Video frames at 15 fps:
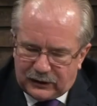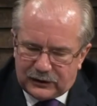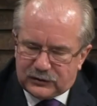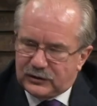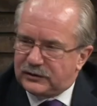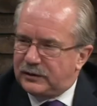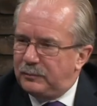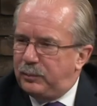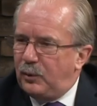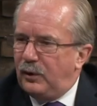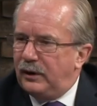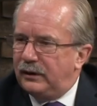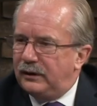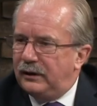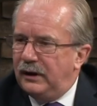It's just
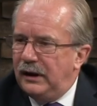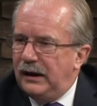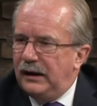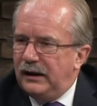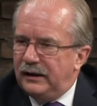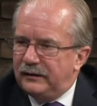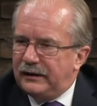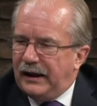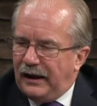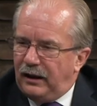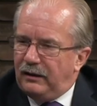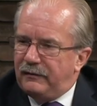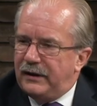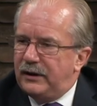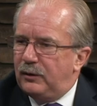important to
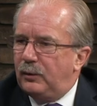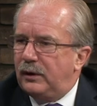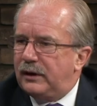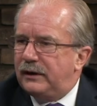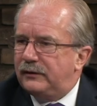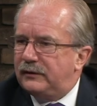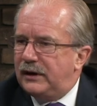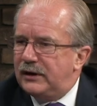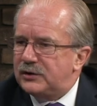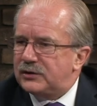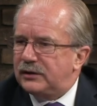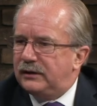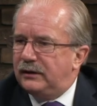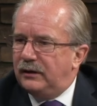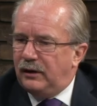elevate your
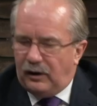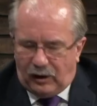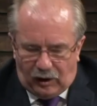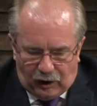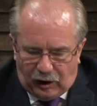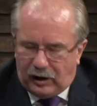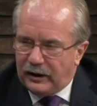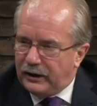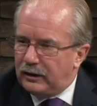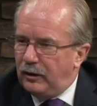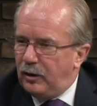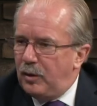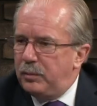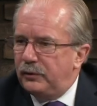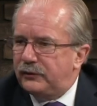organization on a
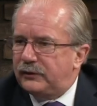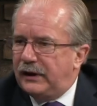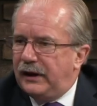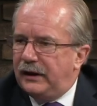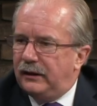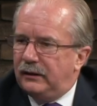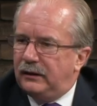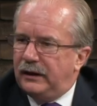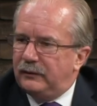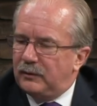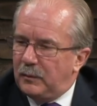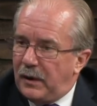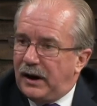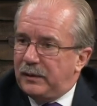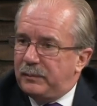global scale and
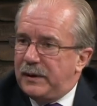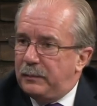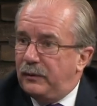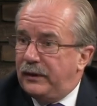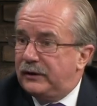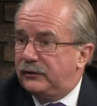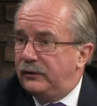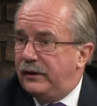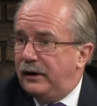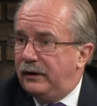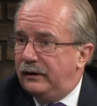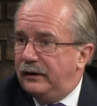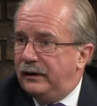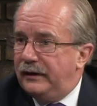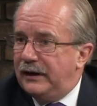remind people that right. you're
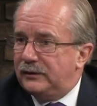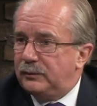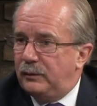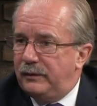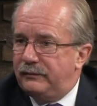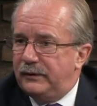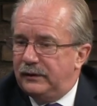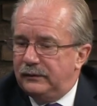there. And that's what we've done.